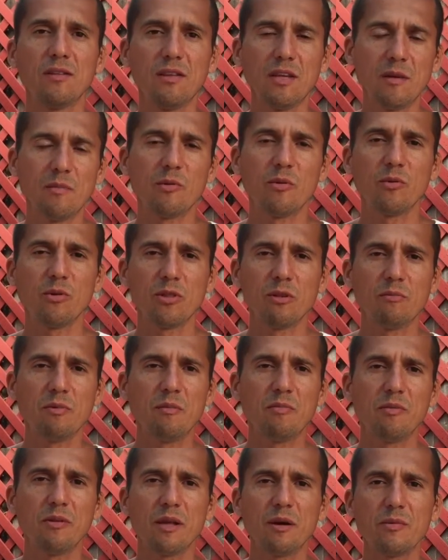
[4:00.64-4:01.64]
deeper with the
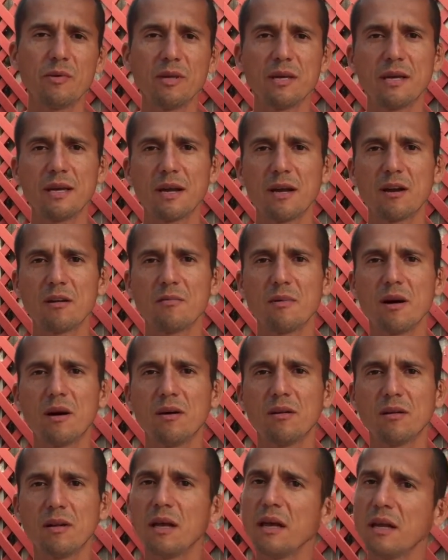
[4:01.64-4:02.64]
people I really care
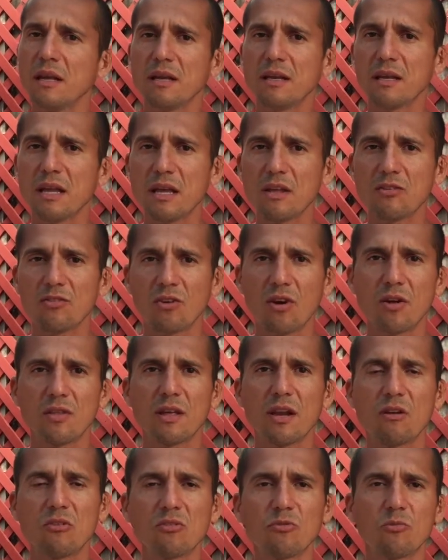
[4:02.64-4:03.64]
about. And they saw
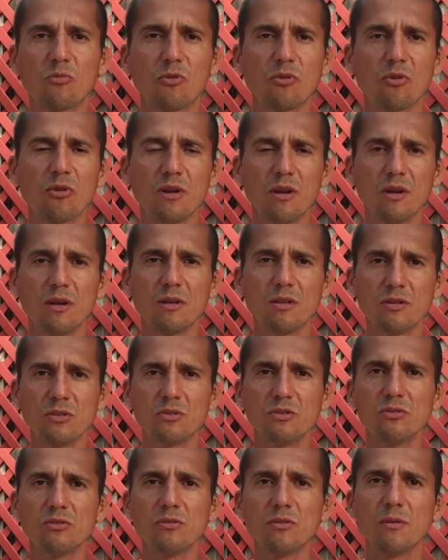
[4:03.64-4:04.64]
that I was more. So, what
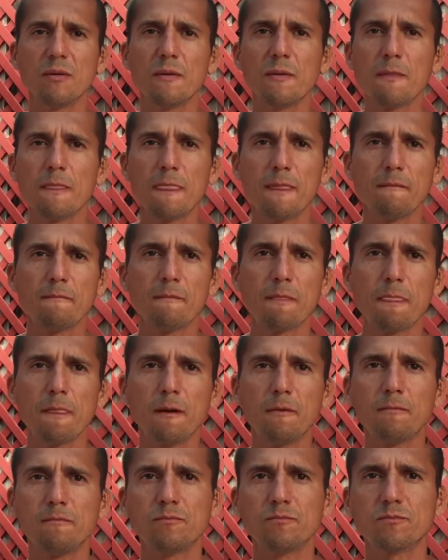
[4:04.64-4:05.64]
replaces alcohol
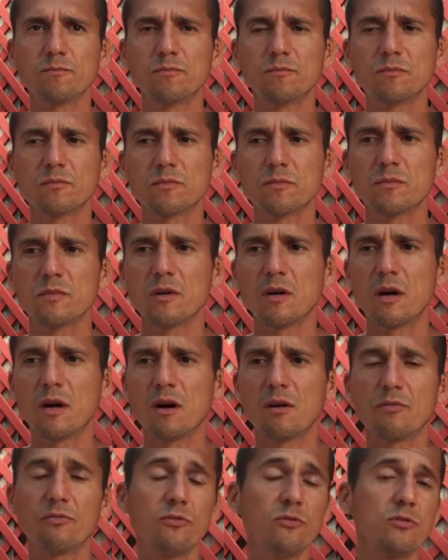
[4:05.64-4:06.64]
today to you?
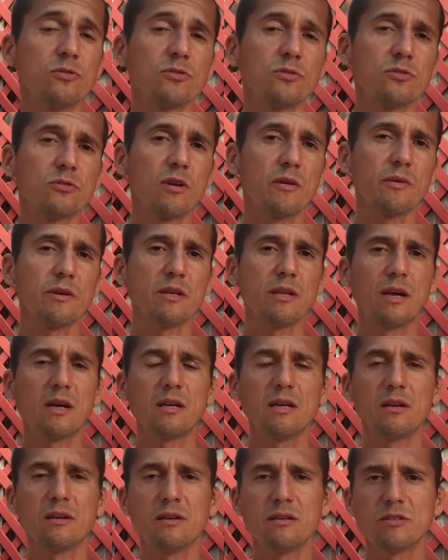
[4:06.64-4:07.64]
Ah, fruits. I mean,
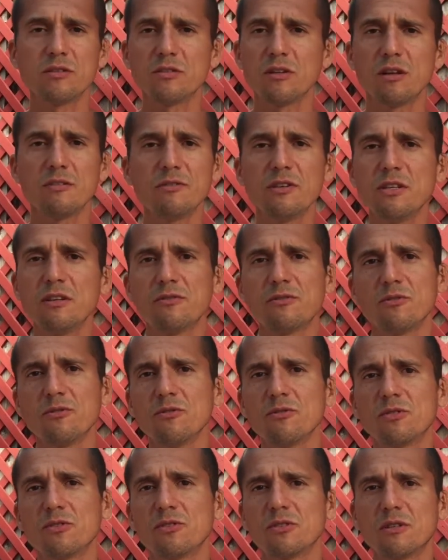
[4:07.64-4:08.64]
I, I just love eating
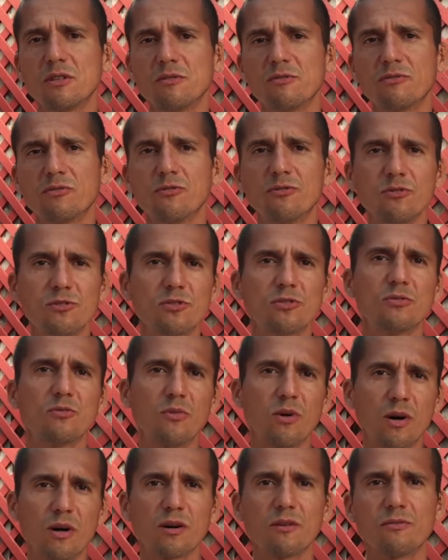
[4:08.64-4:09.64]
fruits. Fruits. So you're
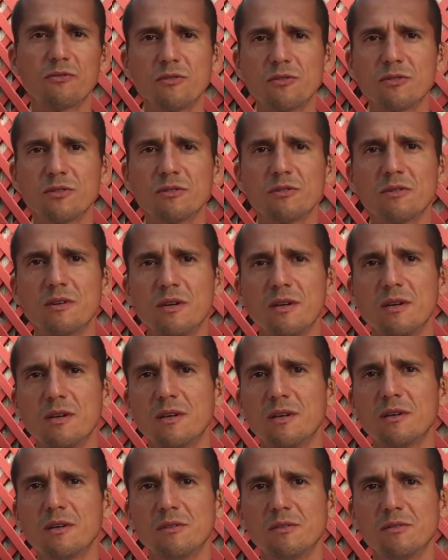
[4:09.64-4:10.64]
still addicted. Fruits. You're just
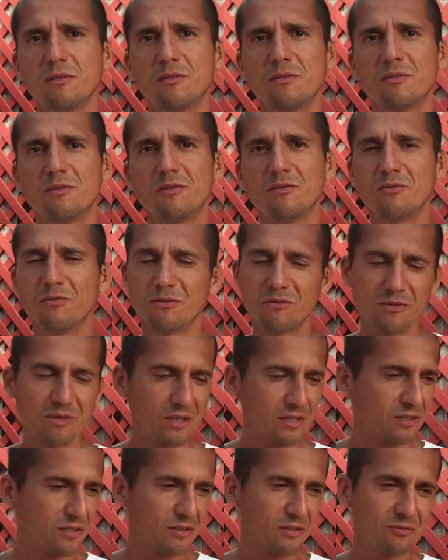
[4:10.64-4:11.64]
addicted to fruit.
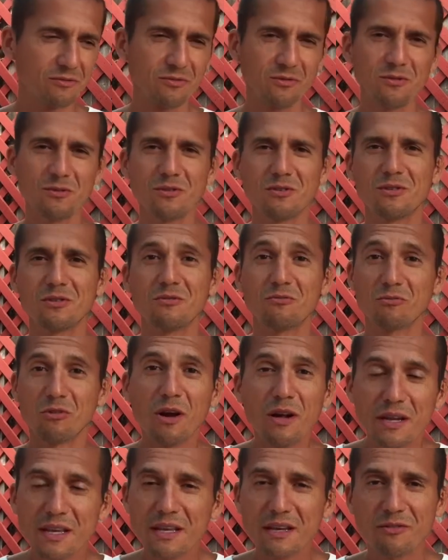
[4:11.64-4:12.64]
Addicted to fruits and
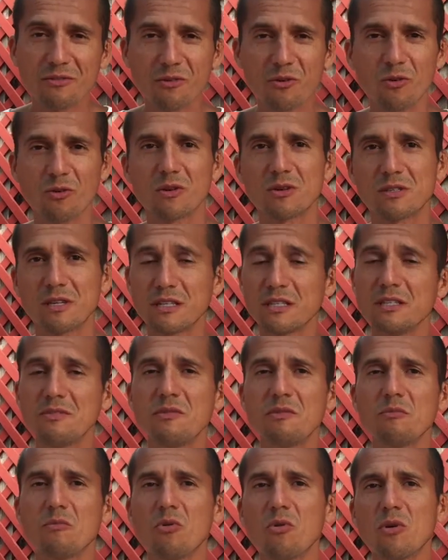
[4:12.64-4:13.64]
running, of course. That's
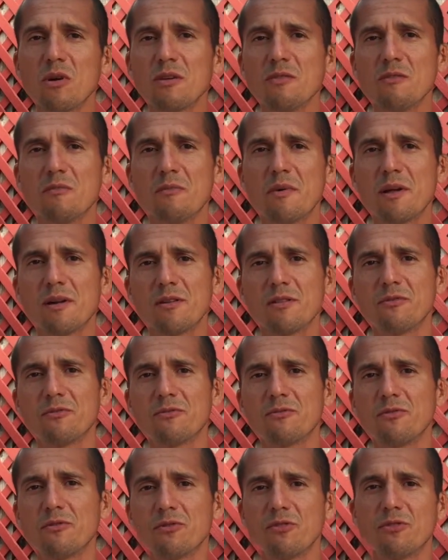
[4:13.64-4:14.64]
even more, even better than
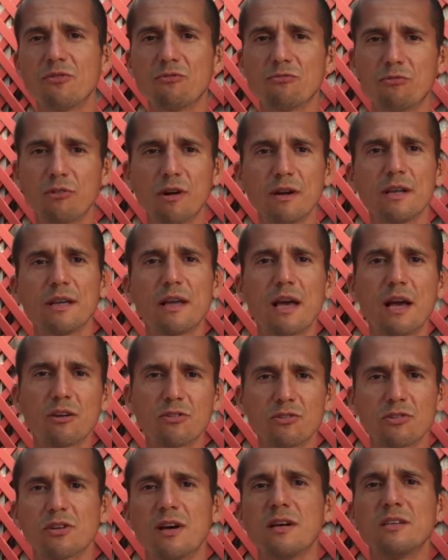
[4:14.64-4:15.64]
fruits is running,
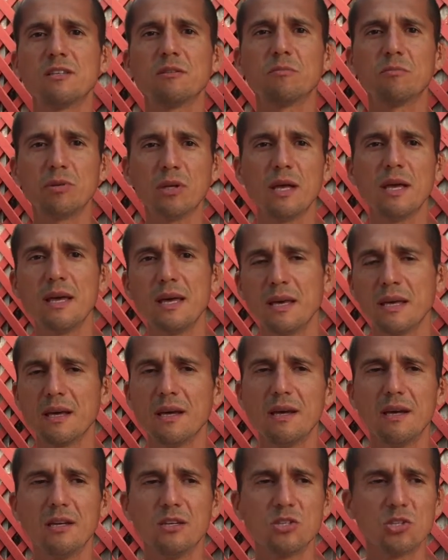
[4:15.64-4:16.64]
exercising, playing,
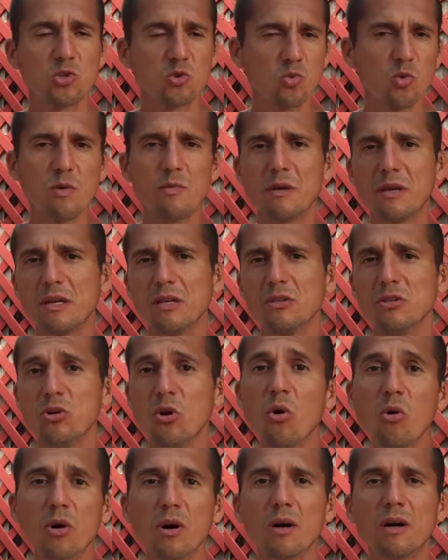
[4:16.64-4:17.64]
swimming,
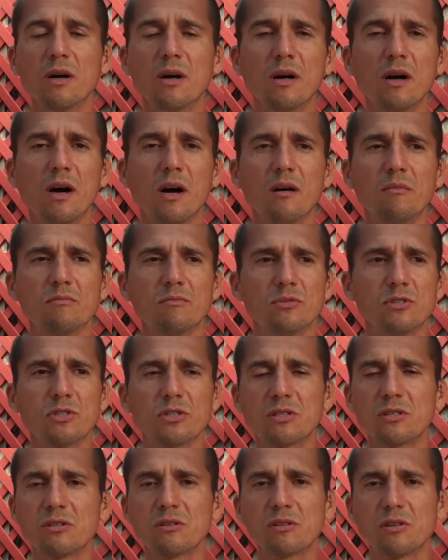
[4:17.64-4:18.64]
yoga, um,
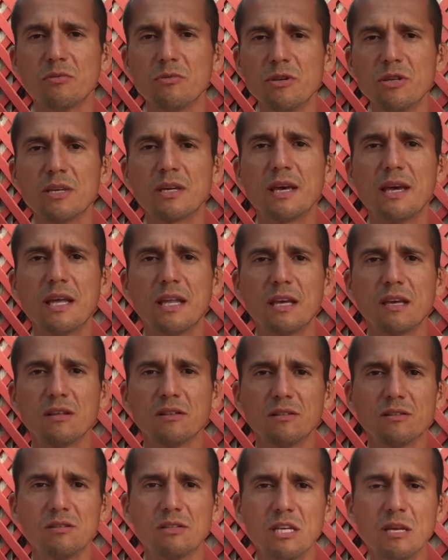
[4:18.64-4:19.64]
just communicating
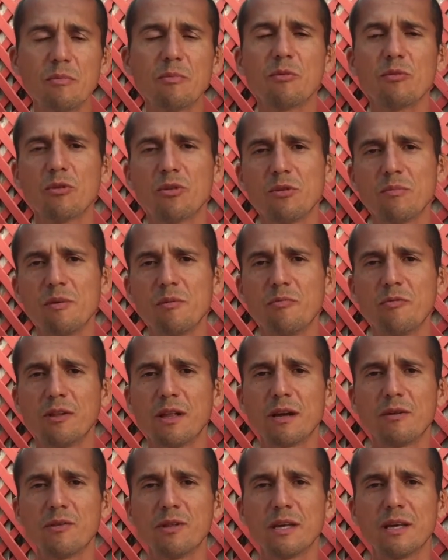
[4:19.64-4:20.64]
deeper with the people
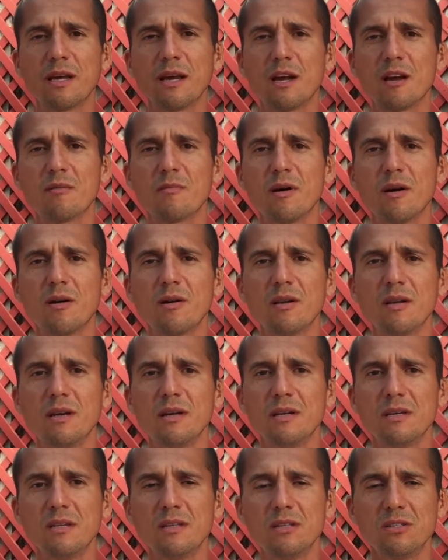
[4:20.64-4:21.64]
I really care about.
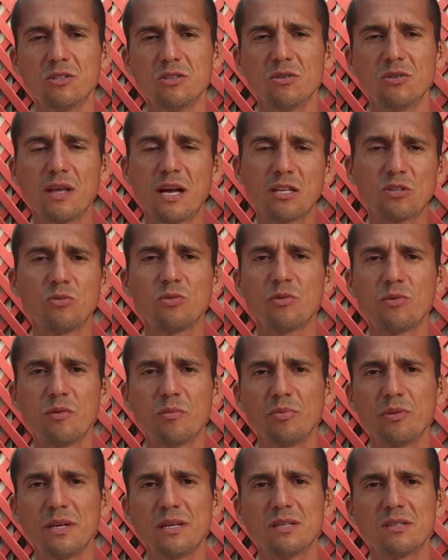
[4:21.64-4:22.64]
So that's what
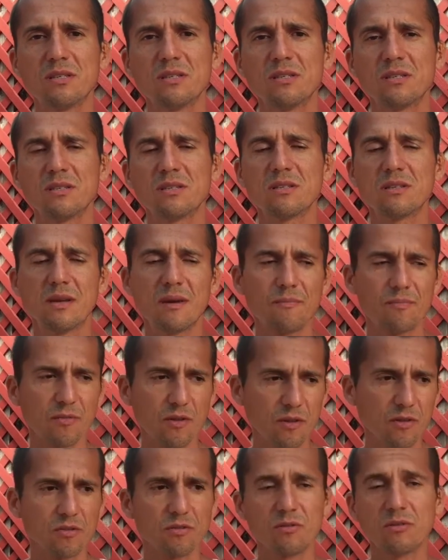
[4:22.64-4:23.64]
replaces
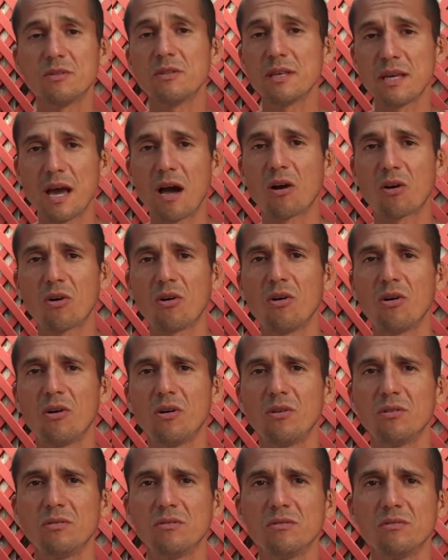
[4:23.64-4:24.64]
the
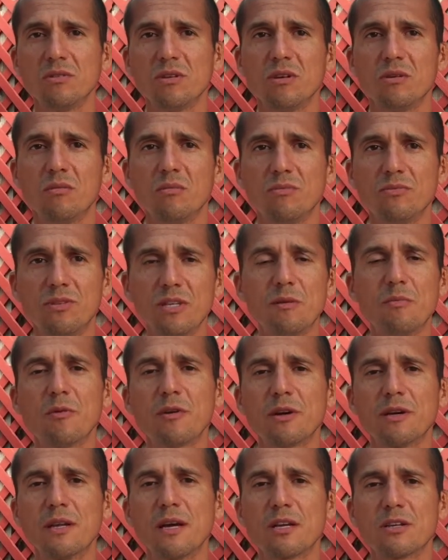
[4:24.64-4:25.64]
alcohol, you know, deeper
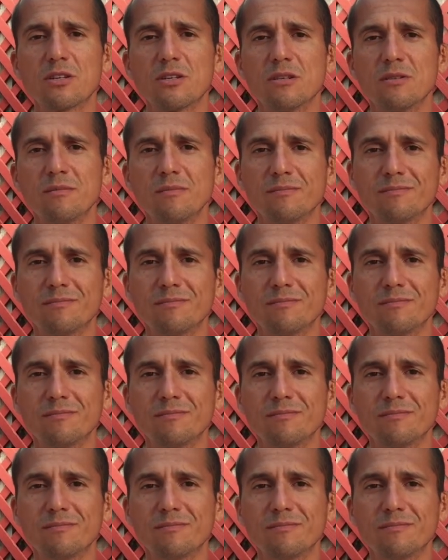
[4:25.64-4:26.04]
connection.